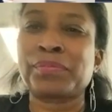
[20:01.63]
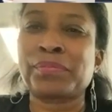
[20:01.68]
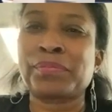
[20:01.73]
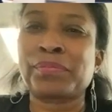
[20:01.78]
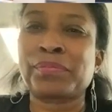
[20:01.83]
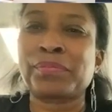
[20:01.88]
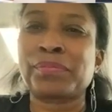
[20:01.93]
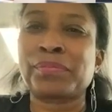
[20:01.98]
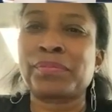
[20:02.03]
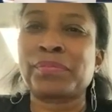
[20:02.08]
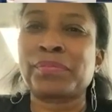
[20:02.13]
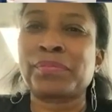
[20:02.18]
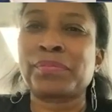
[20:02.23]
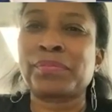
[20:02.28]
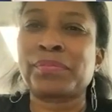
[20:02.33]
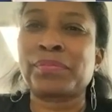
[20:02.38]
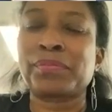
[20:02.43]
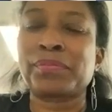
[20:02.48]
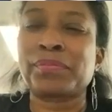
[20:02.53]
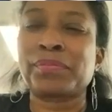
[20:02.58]

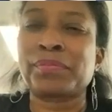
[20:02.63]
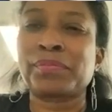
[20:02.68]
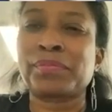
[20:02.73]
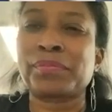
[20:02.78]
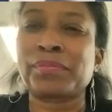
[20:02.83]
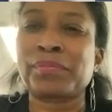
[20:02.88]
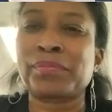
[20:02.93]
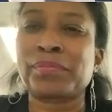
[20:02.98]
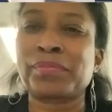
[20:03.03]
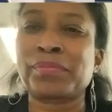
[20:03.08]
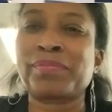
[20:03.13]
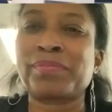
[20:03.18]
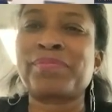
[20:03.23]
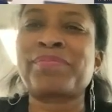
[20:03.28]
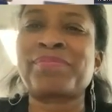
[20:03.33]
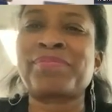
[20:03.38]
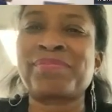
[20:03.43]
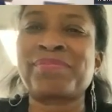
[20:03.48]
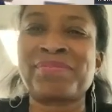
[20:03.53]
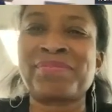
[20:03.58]

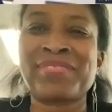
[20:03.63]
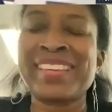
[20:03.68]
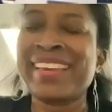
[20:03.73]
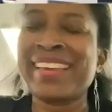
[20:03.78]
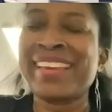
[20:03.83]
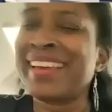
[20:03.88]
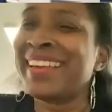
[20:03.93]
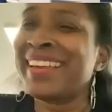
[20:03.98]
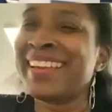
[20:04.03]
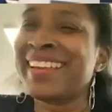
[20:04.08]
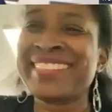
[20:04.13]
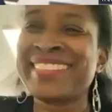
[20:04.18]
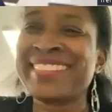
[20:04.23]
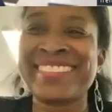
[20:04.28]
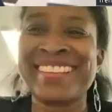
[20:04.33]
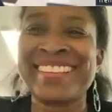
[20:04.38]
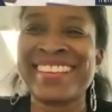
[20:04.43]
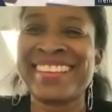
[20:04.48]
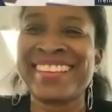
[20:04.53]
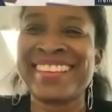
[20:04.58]

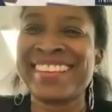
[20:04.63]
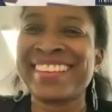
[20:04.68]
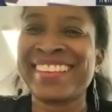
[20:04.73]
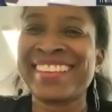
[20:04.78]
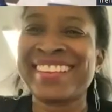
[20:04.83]
No words are spoken by the person on screen.